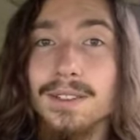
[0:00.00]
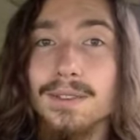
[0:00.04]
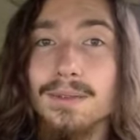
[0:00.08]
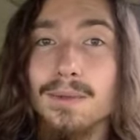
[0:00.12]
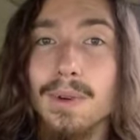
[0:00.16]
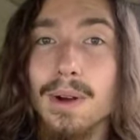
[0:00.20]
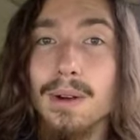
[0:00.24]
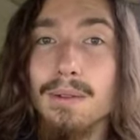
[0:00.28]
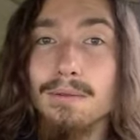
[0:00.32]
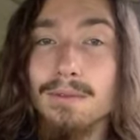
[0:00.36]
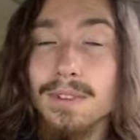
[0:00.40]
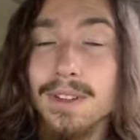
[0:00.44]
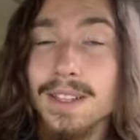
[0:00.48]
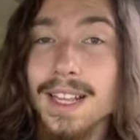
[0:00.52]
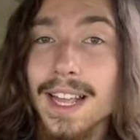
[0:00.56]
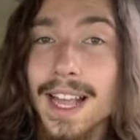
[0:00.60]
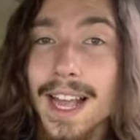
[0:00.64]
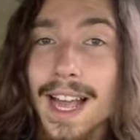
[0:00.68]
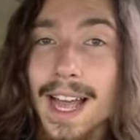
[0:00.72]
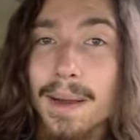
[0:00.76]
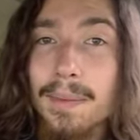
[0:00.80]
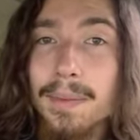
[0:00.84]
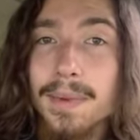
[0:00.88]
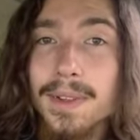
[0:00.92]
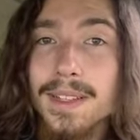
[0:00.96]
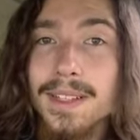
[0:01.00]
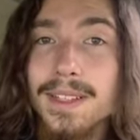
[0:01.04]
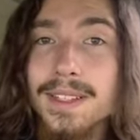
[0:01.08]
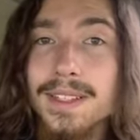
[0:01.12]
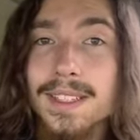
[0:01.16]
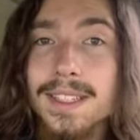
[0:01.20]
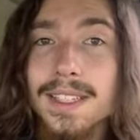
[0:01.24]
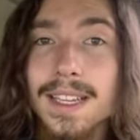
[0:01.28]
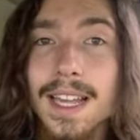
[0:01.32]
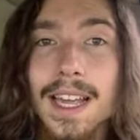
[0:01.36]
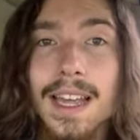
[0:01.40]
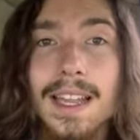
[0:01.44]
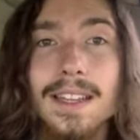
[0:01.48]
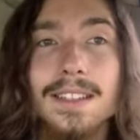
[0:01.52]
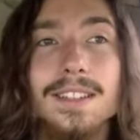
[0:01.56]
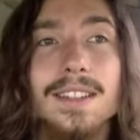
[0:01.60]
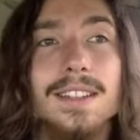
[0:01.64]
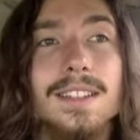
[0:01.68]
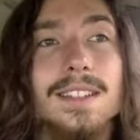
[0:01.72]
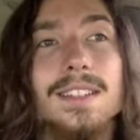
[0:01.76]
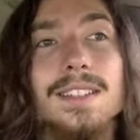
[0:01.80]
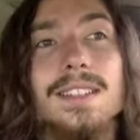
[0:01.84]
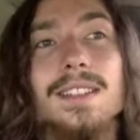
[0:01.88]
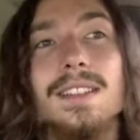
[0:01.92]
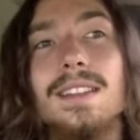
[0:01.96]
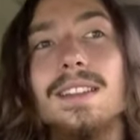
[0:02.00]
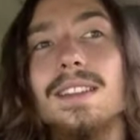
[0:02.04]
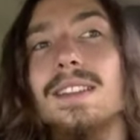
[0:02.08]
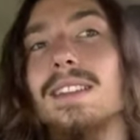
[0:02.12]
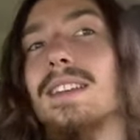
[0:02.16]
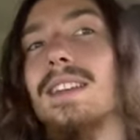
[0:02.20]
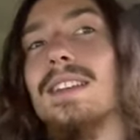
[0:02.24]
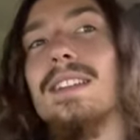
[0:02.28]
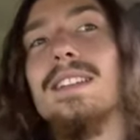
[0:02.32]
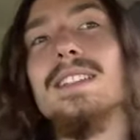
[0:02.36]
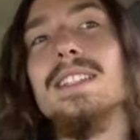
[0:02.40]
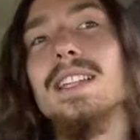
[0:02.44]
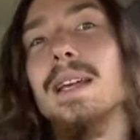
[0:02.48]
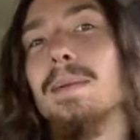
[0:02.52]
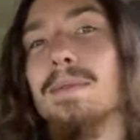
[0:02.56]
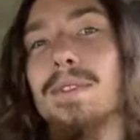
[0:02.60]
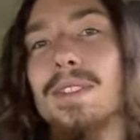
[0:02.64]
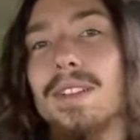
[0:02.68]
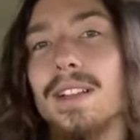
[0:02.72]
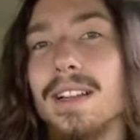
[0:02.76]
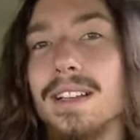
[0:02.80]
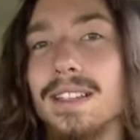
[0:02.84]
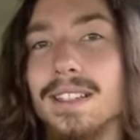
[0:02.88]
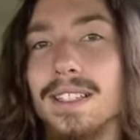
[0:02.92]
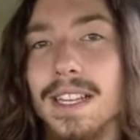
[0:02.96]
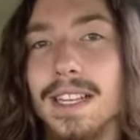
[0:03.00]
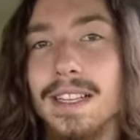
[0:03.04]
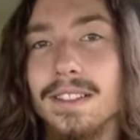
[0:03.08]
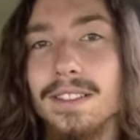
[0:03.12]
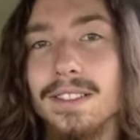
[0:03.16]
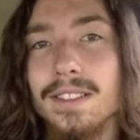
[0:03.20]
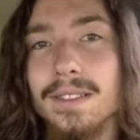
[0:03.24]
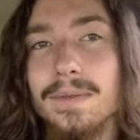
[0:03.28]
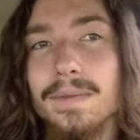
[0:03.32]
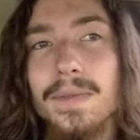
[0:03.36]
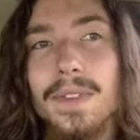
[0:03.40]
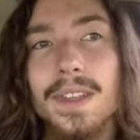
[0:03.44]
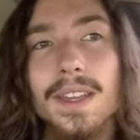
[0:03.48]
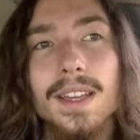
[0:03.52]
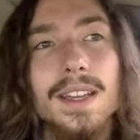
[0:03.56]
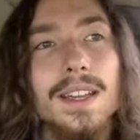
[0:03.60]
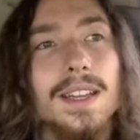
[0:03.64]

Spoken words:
what really happens and just conceptualization.